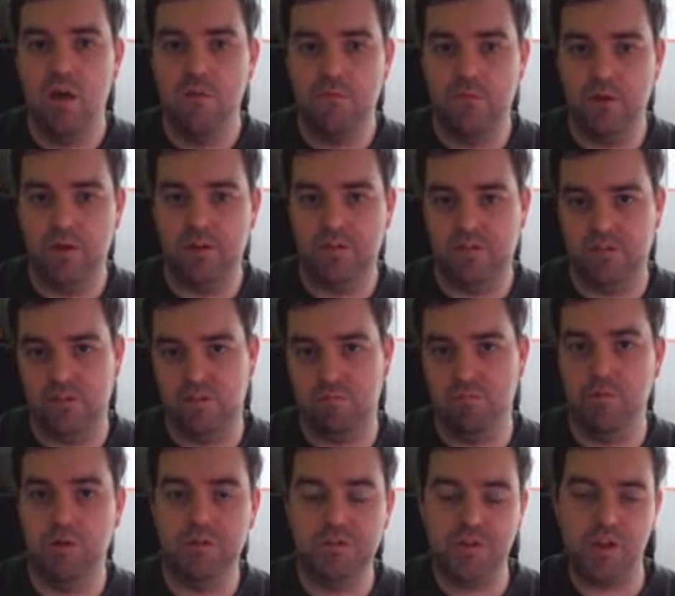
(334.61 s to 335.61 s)
versus
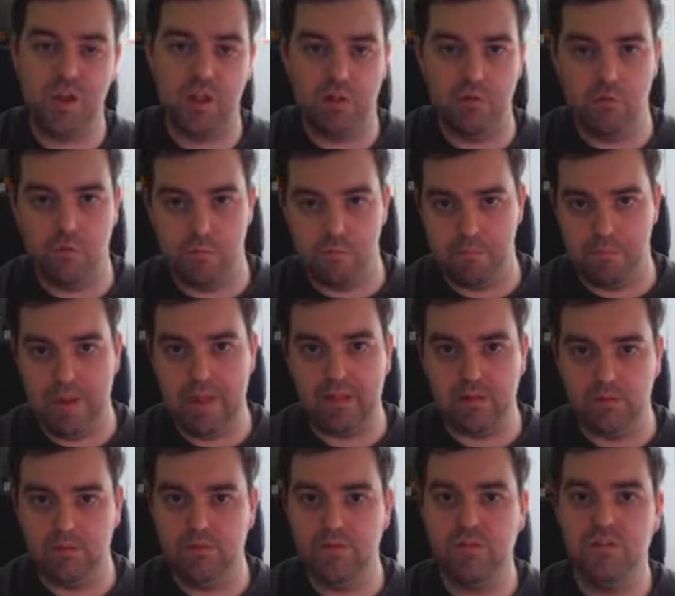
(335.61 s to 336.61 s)
muscular and
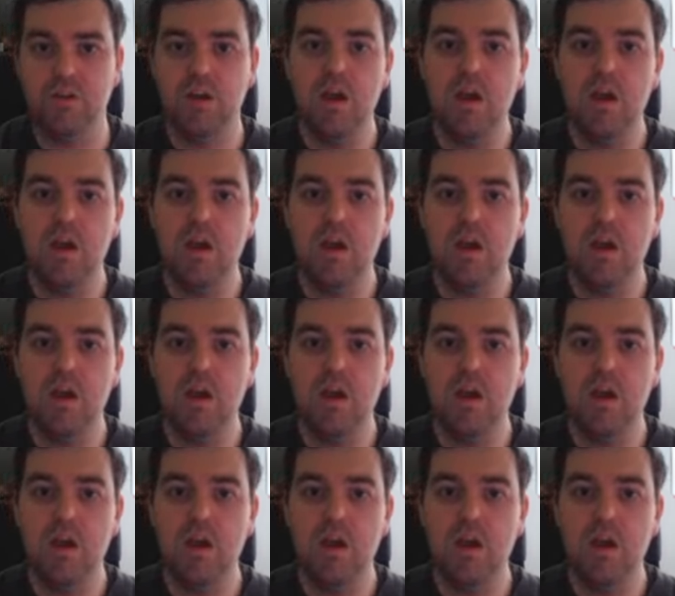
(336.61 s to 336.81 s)
build,